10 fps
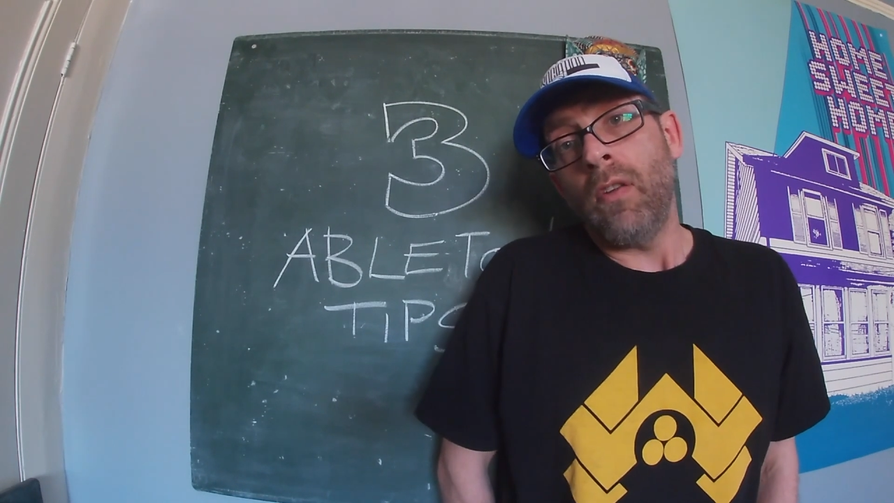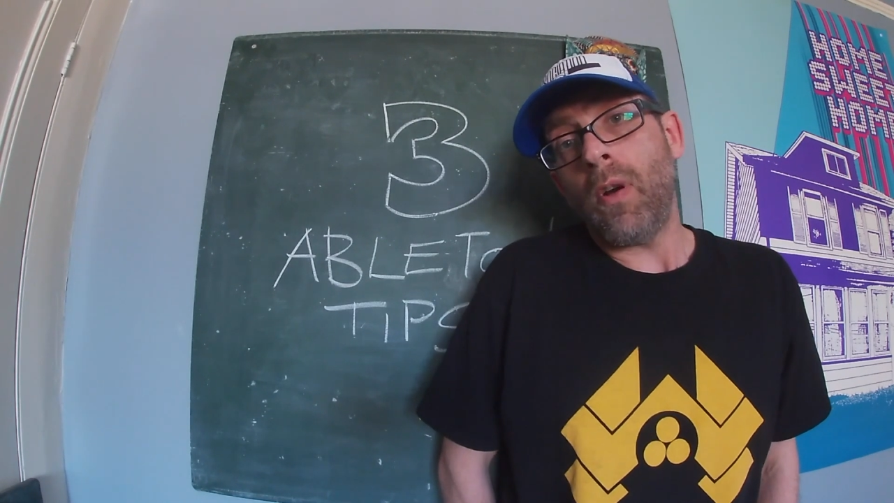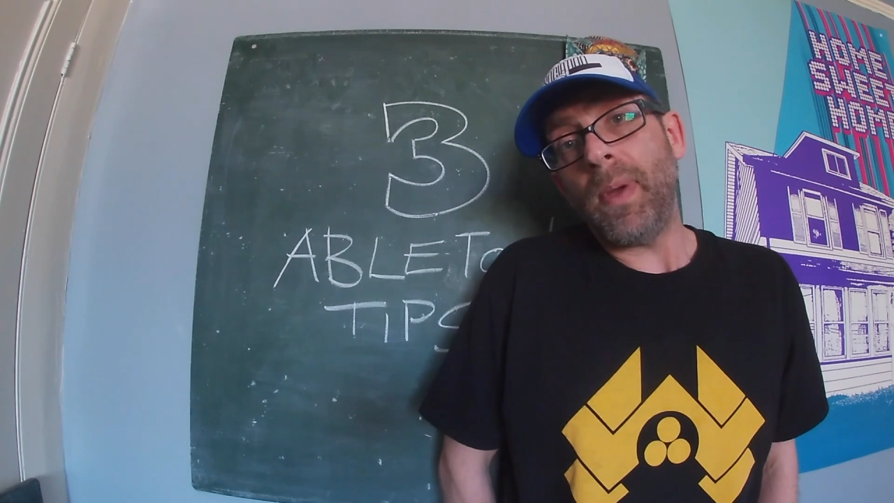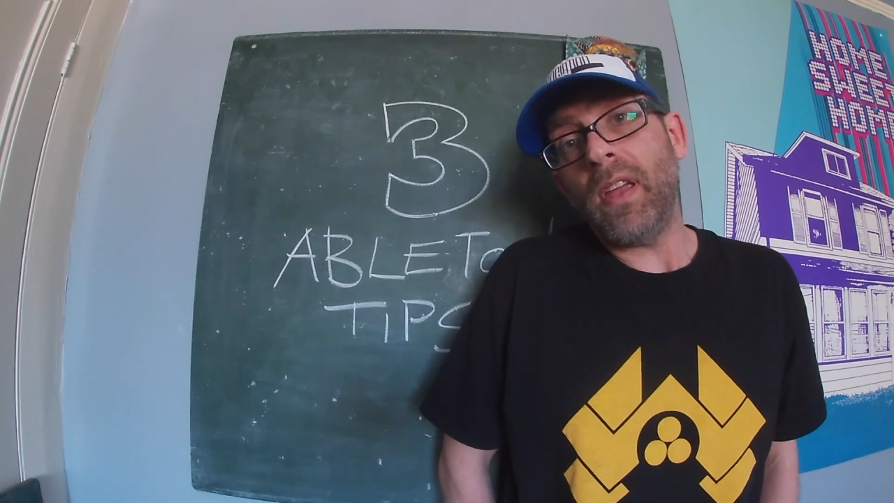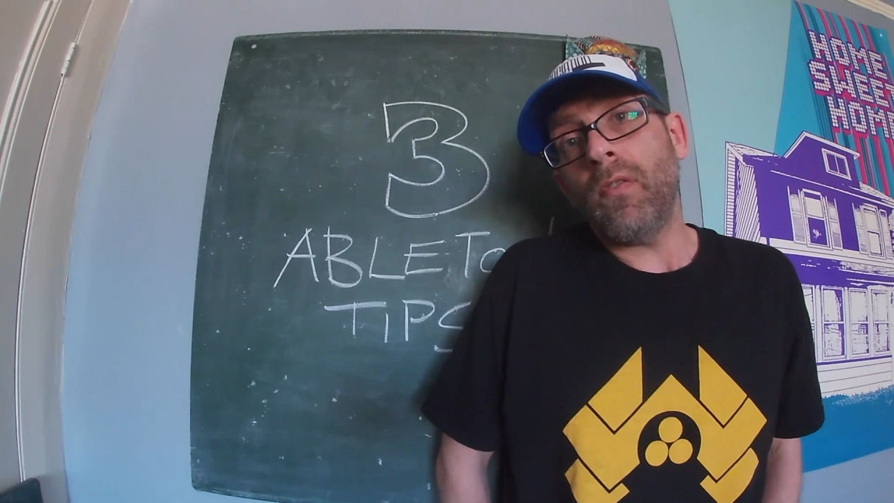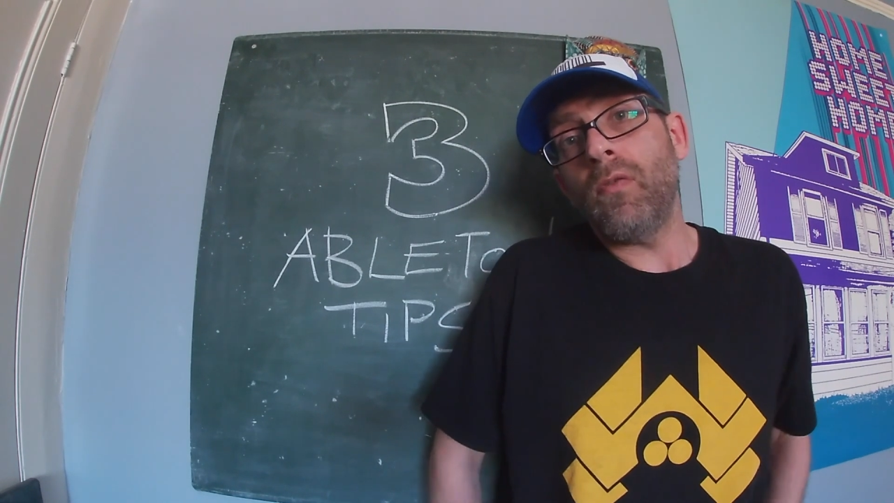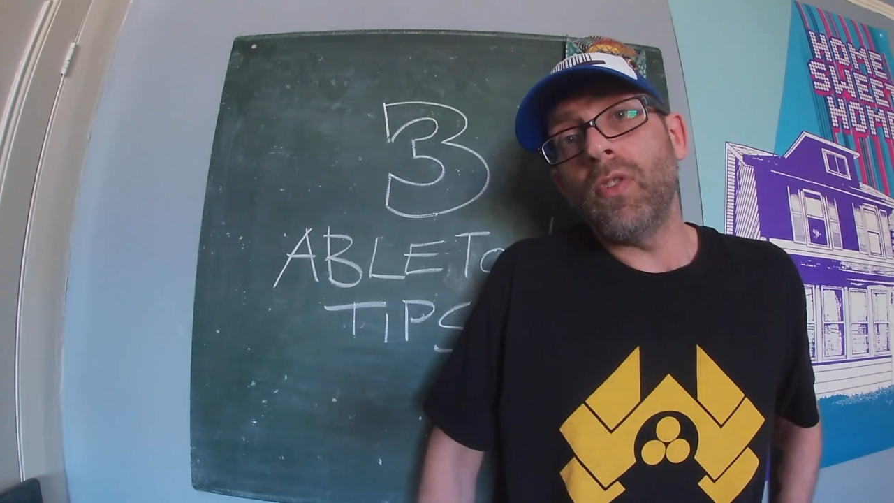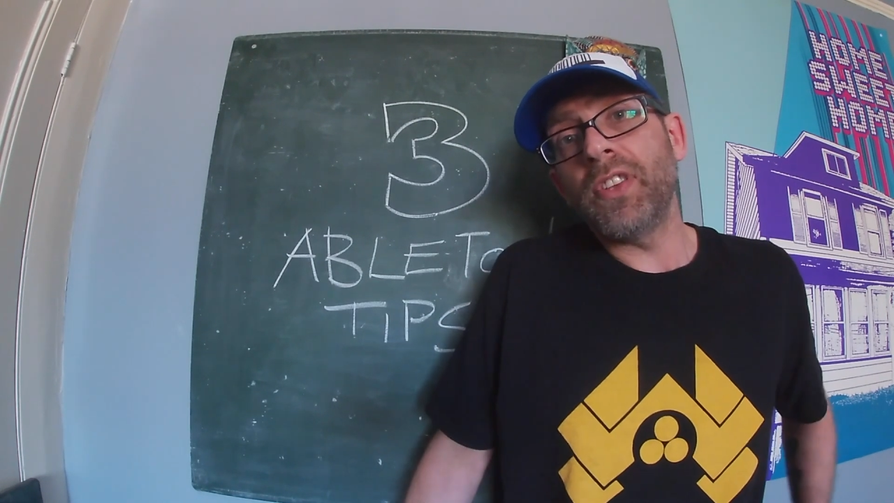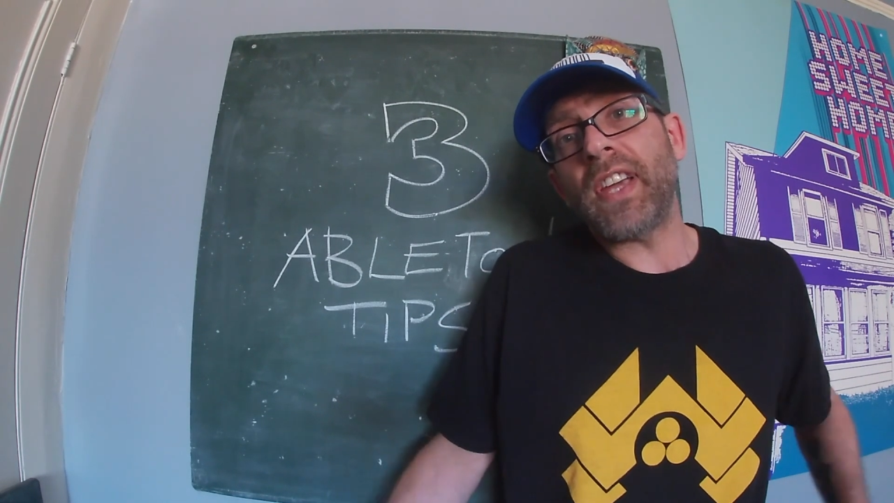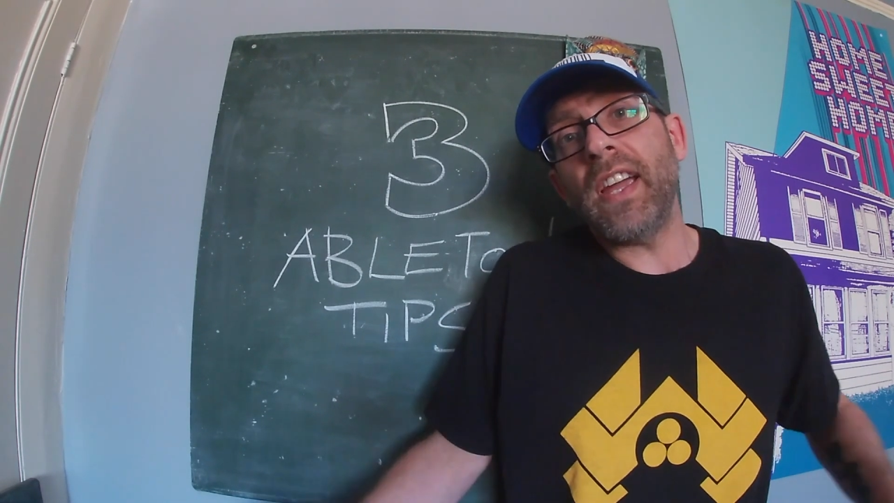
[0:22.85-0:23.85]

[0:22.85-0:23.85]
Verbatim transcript: Robbie, run the